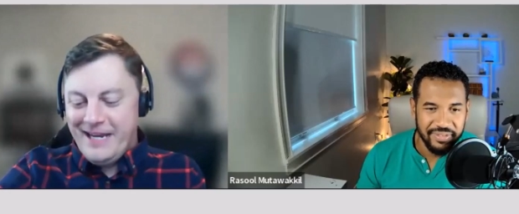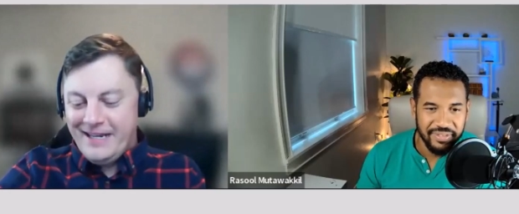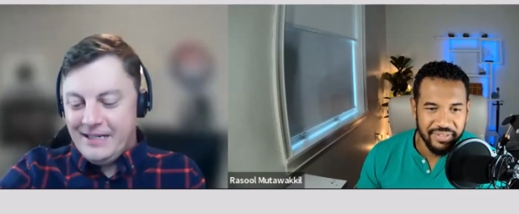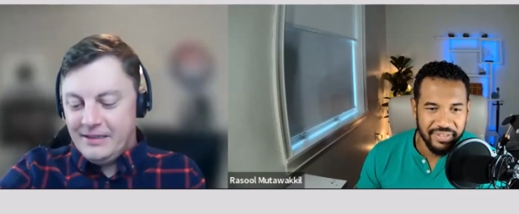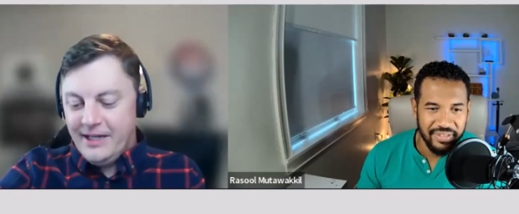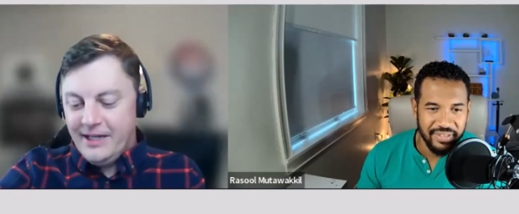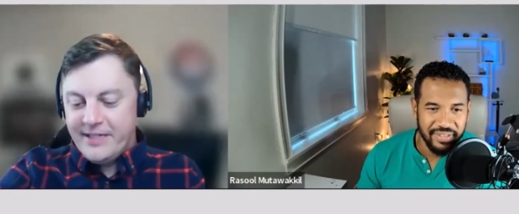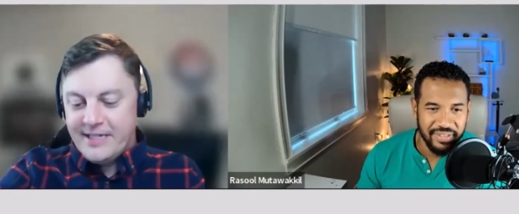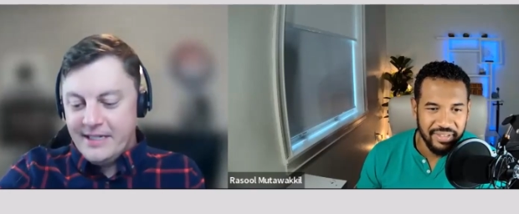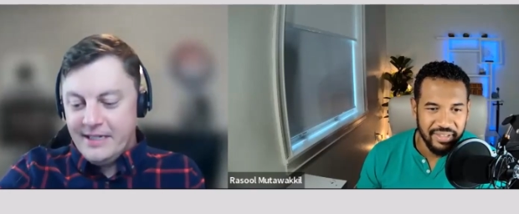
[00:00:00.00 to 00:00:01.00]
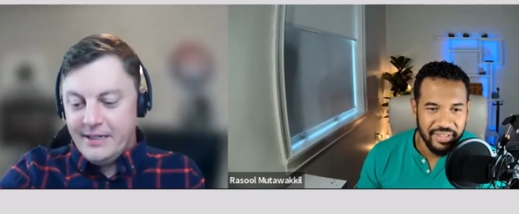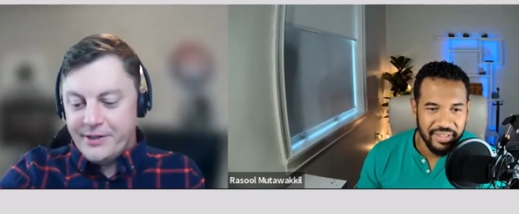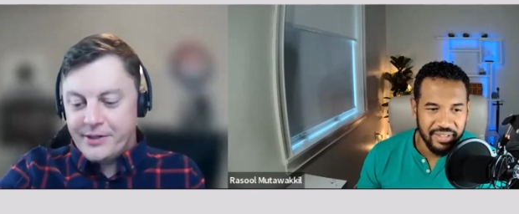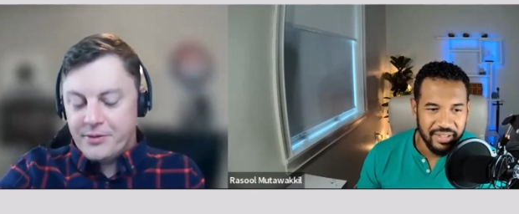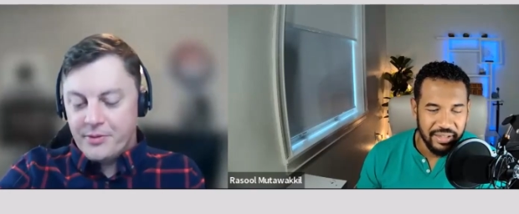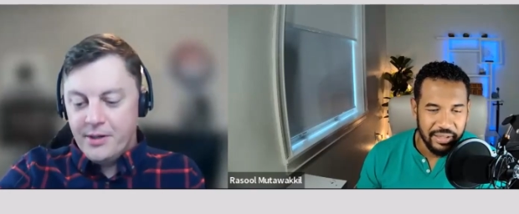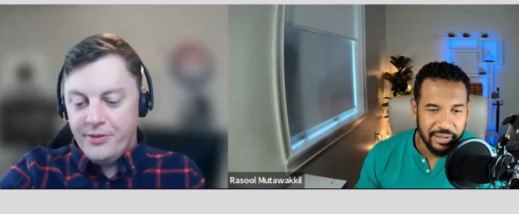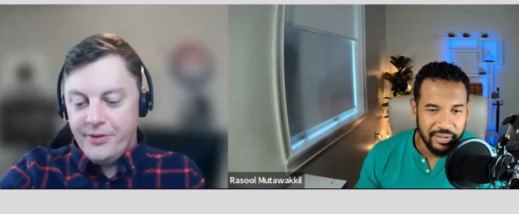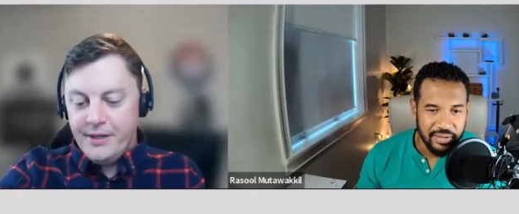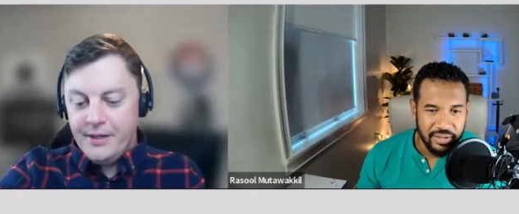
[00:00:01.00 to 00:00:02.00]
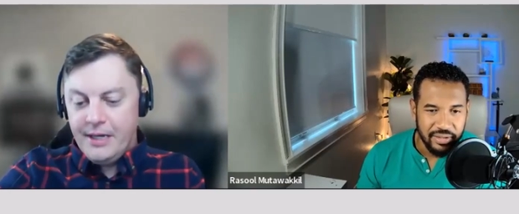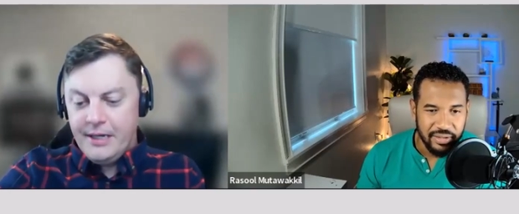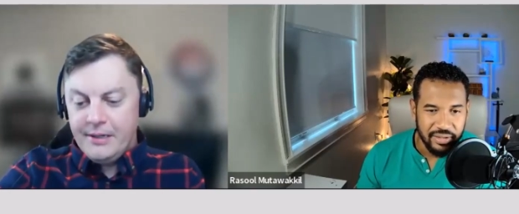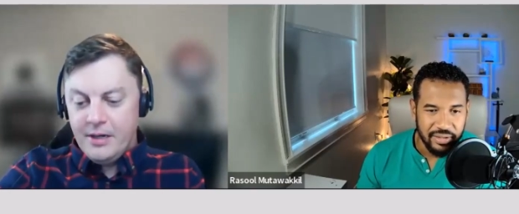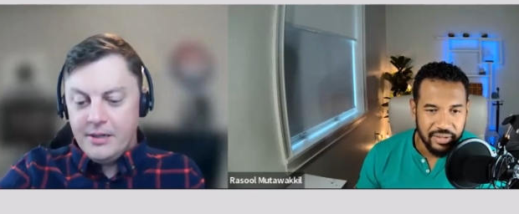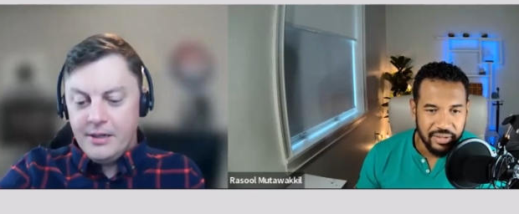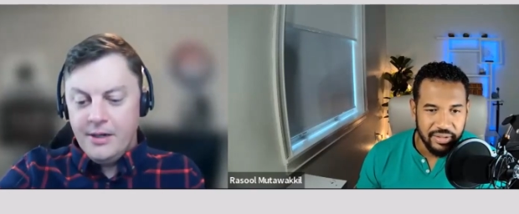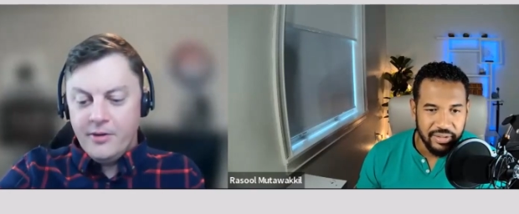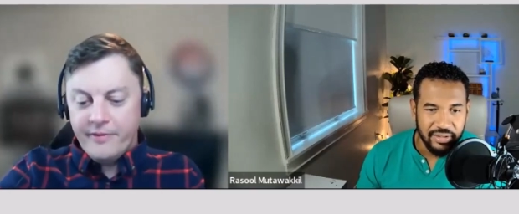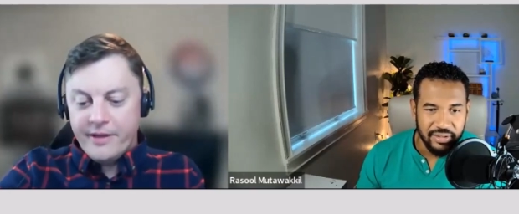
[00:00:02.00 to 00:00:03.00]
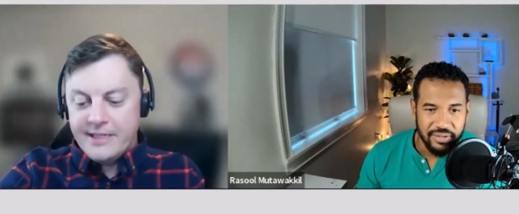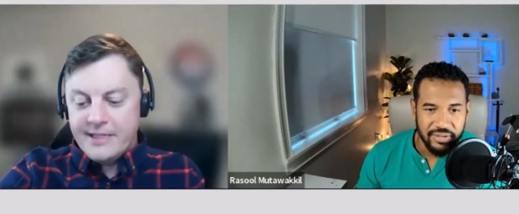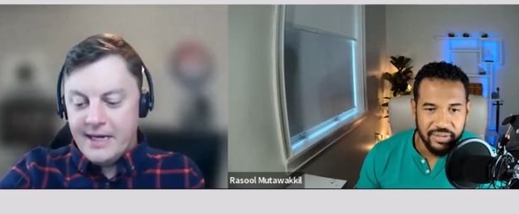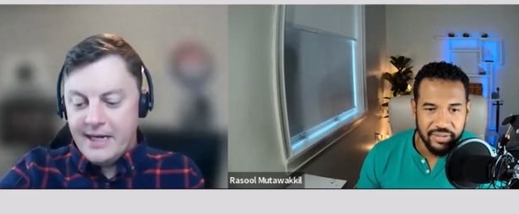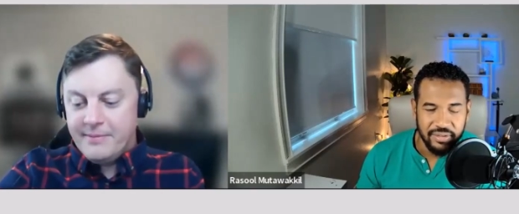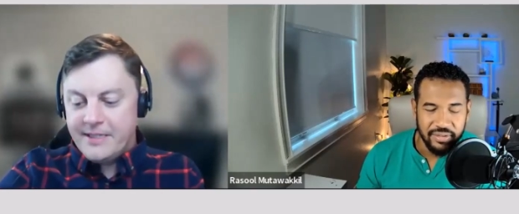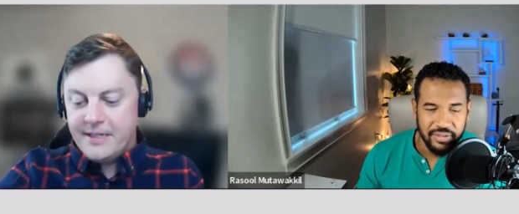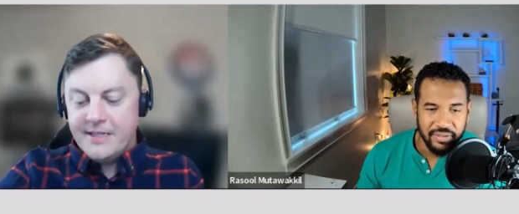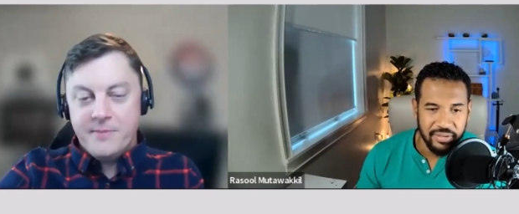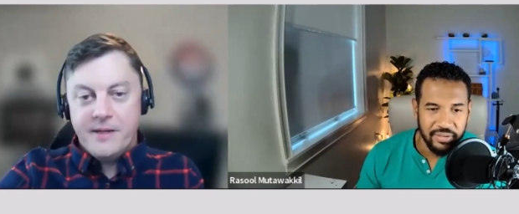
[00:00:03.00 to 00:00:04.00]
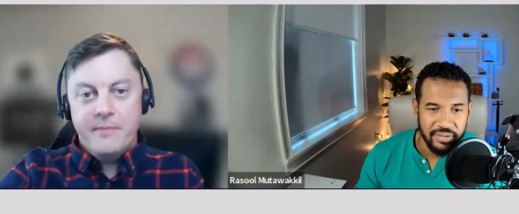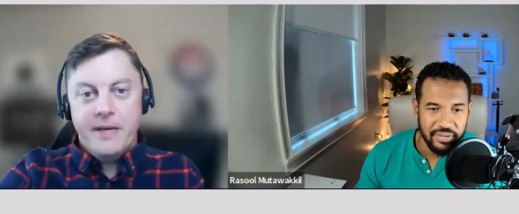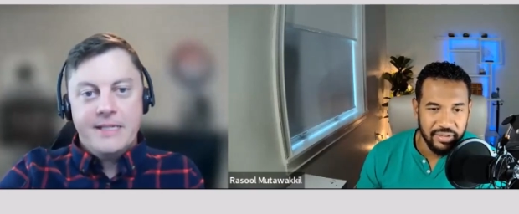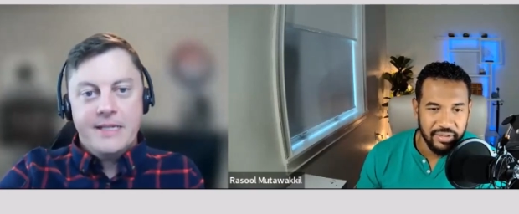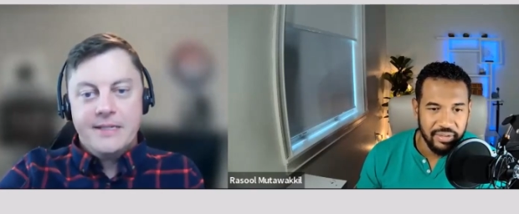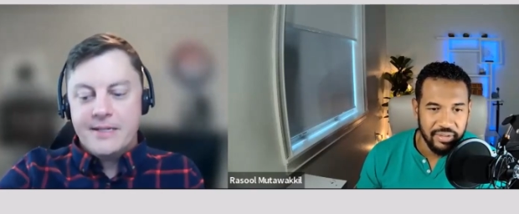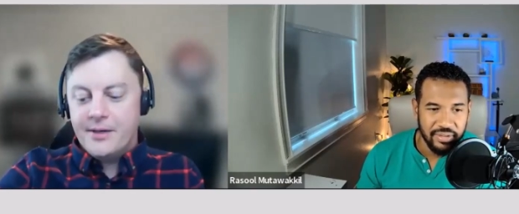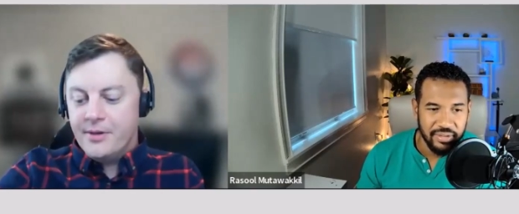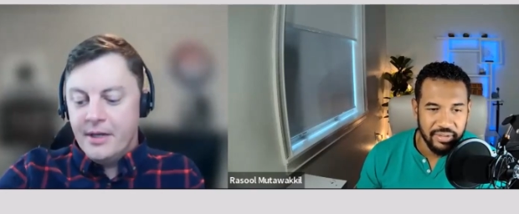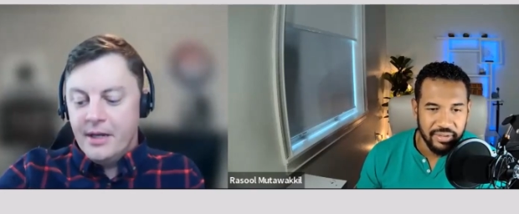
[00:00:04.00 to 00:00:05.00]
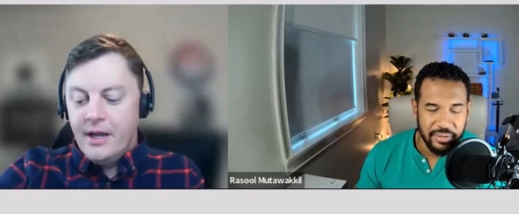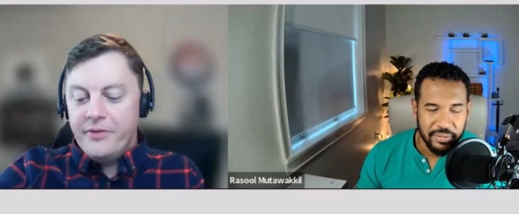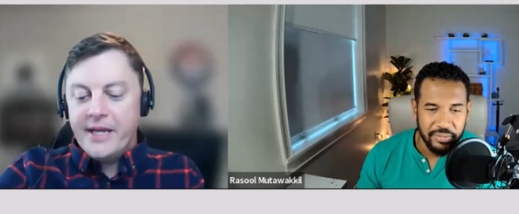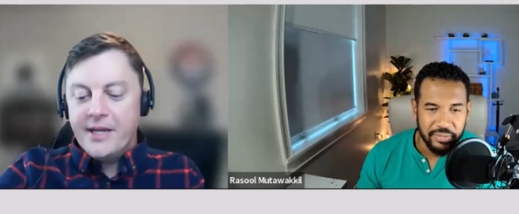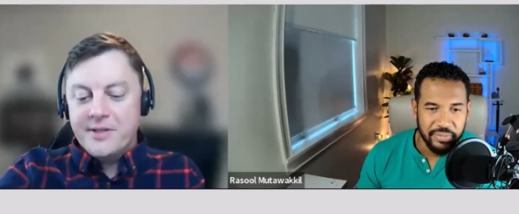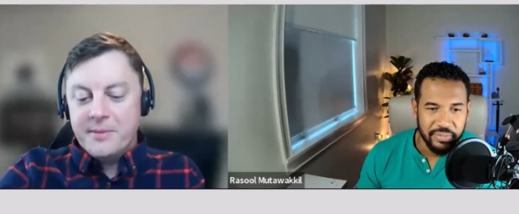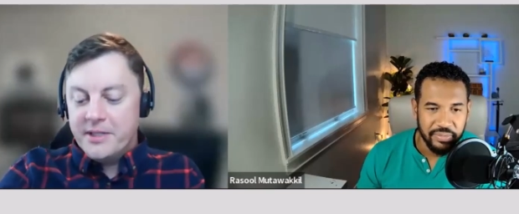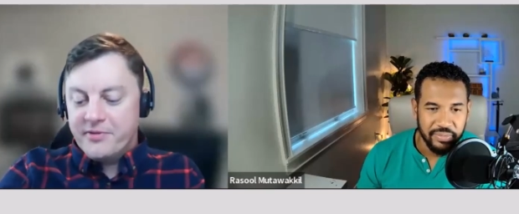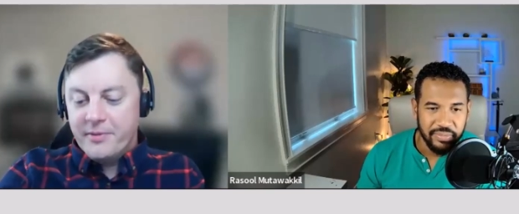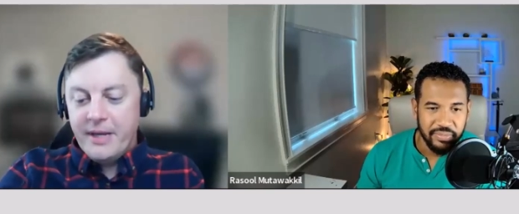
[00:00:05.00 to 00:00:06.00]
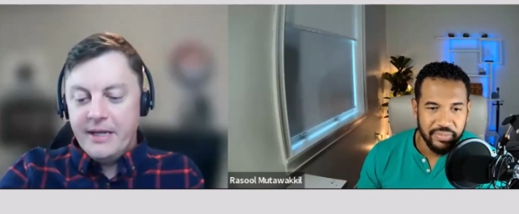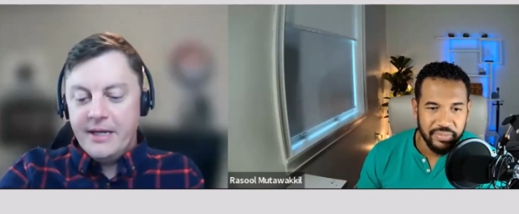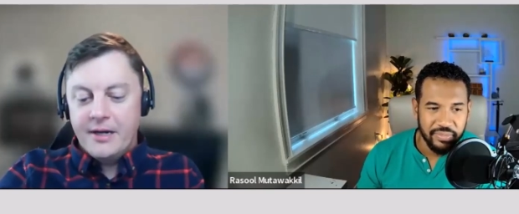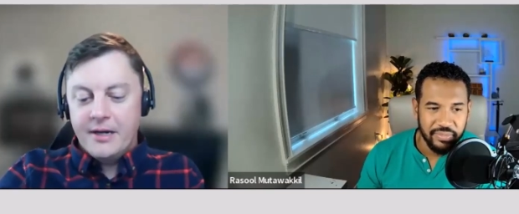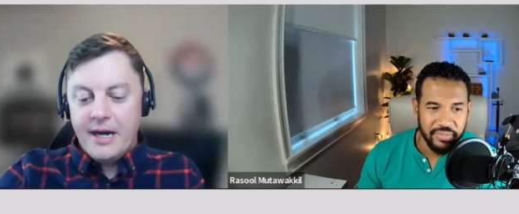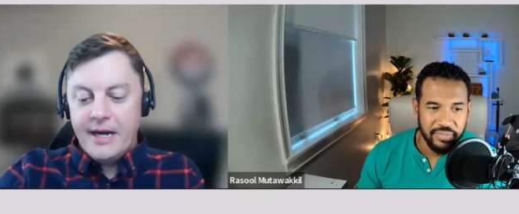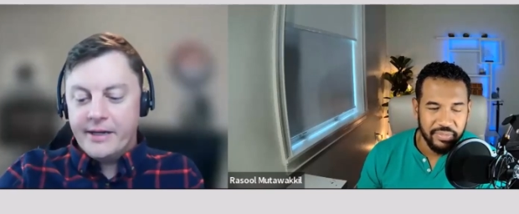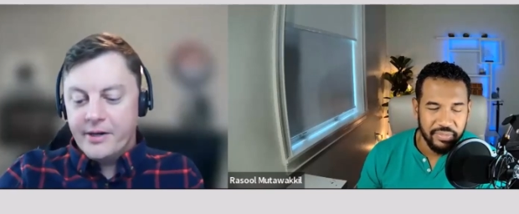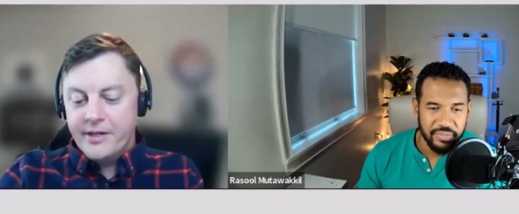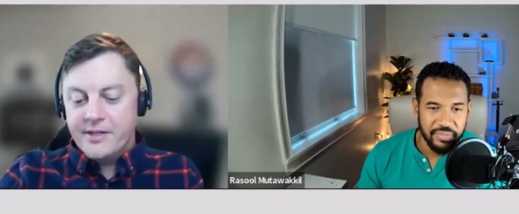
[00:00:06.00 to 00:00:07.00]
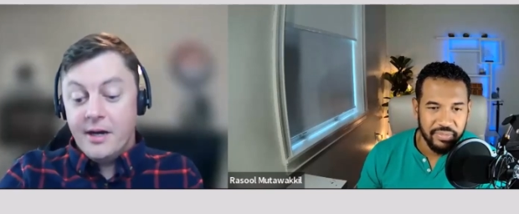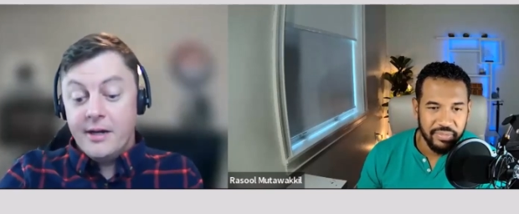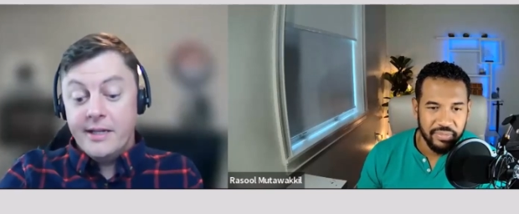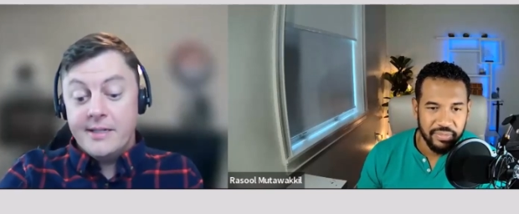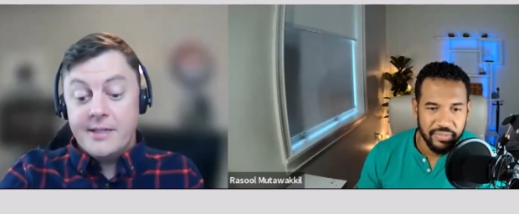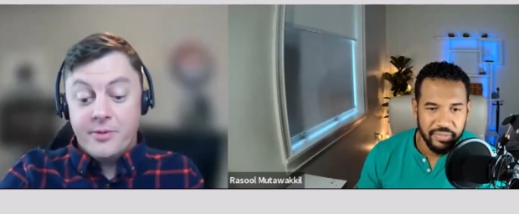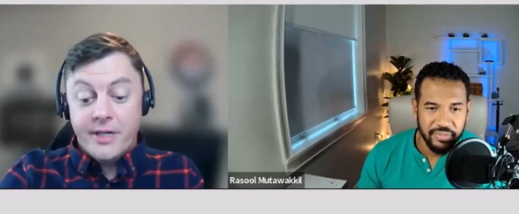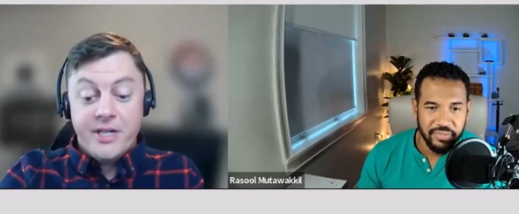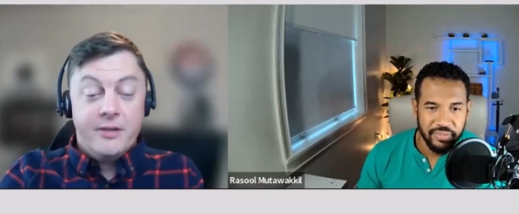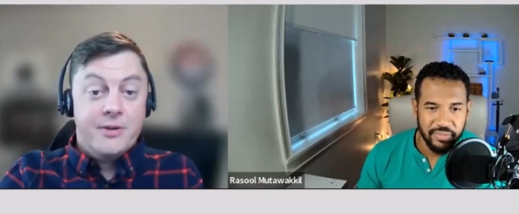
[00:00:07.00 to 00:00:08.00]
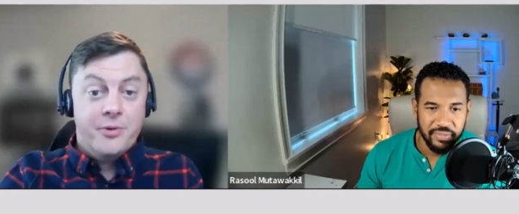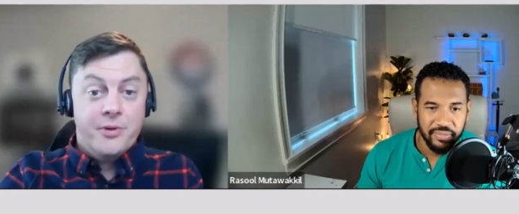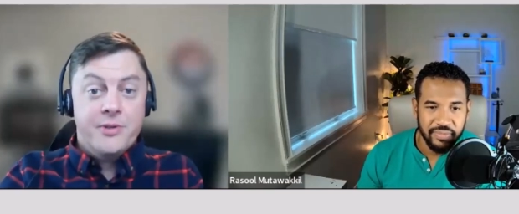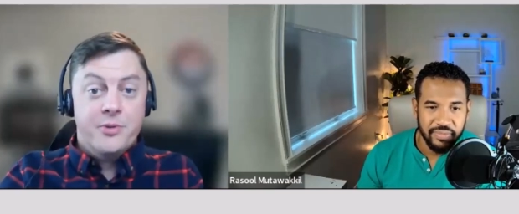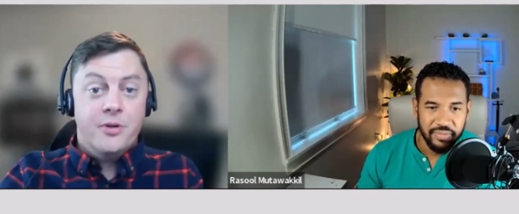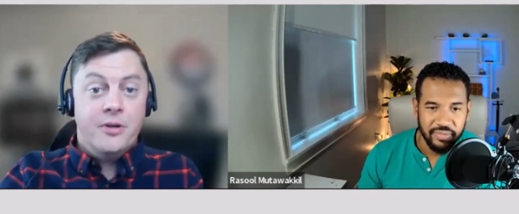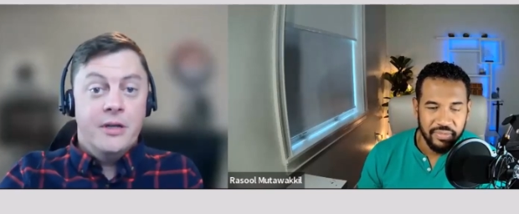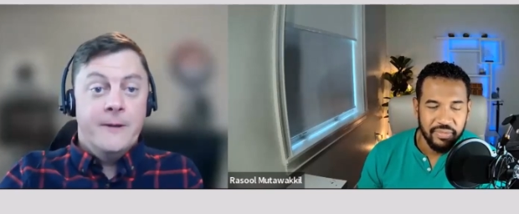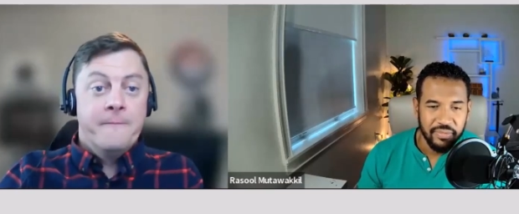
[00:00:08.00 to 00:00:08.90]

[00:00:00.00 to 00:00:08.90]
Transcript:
Speaker 1: man, love to see your growth and uh, you know over this time, it's it's been amazing. So thank you so much for being here. I encourage the audience to reach out to Rasool.